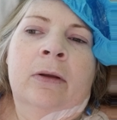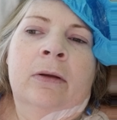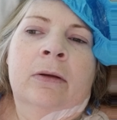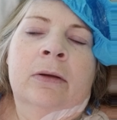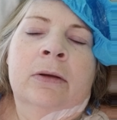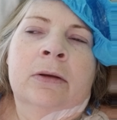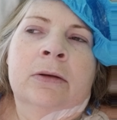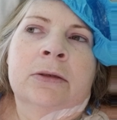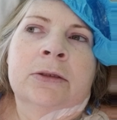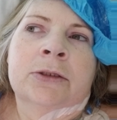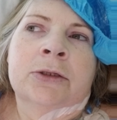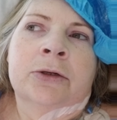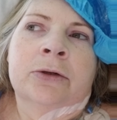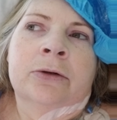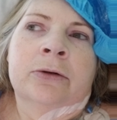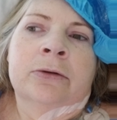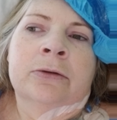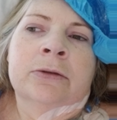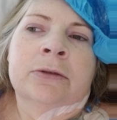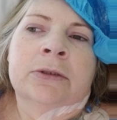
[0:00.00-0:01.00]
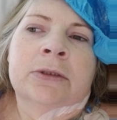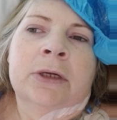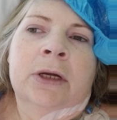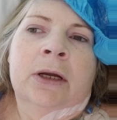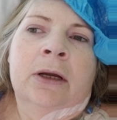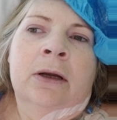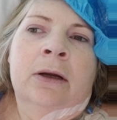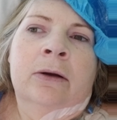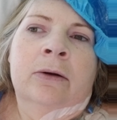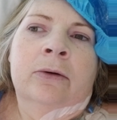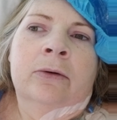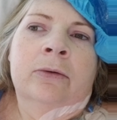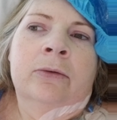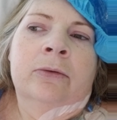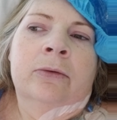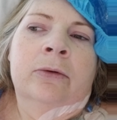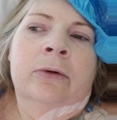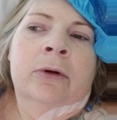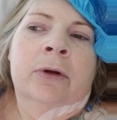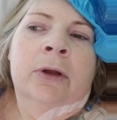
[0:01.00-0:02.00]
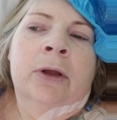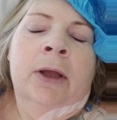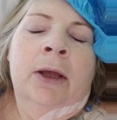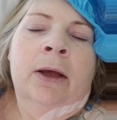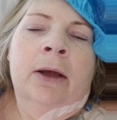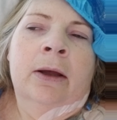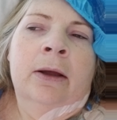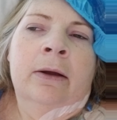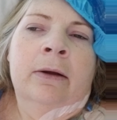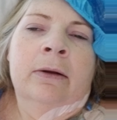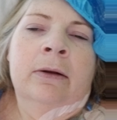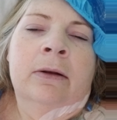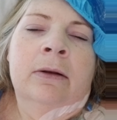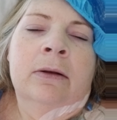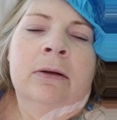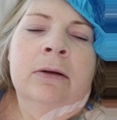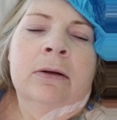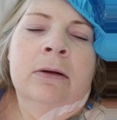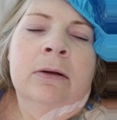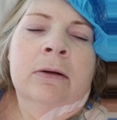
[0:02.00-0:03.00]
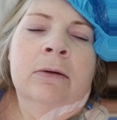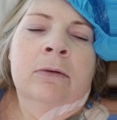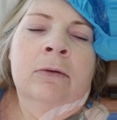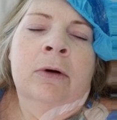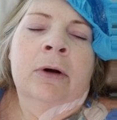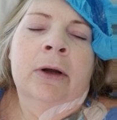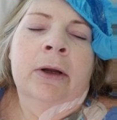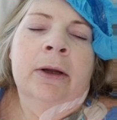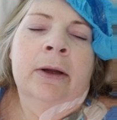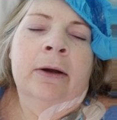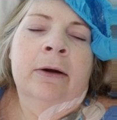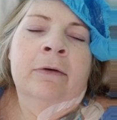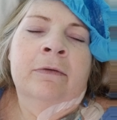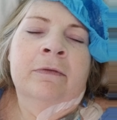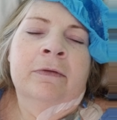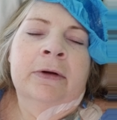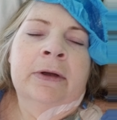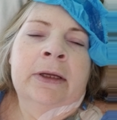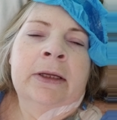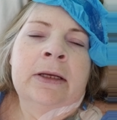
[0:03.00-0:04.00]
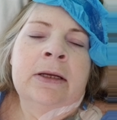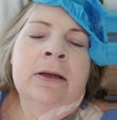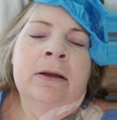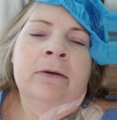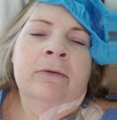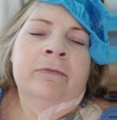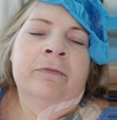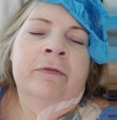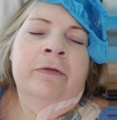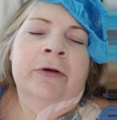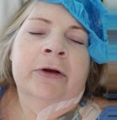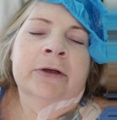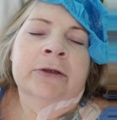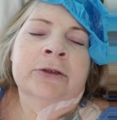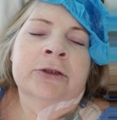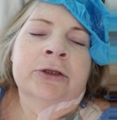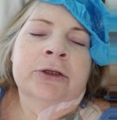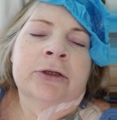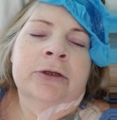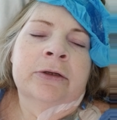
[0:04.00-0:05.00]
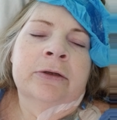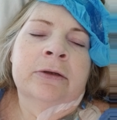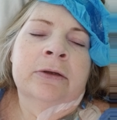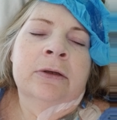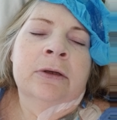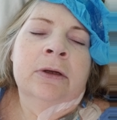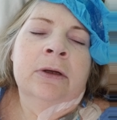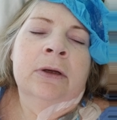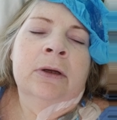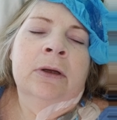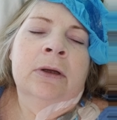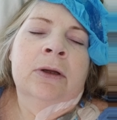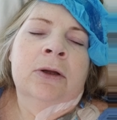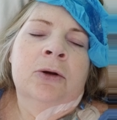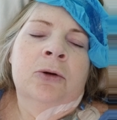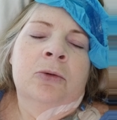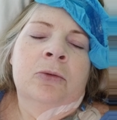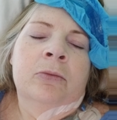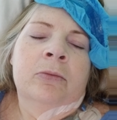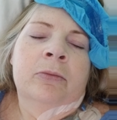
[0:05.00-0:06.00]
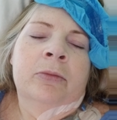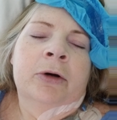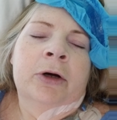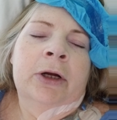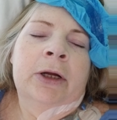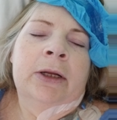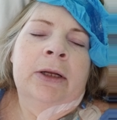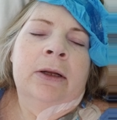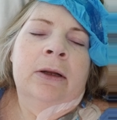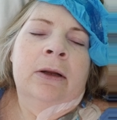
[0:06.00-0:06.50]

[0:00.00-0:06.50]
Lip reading: It turned out I had a kidney infection, but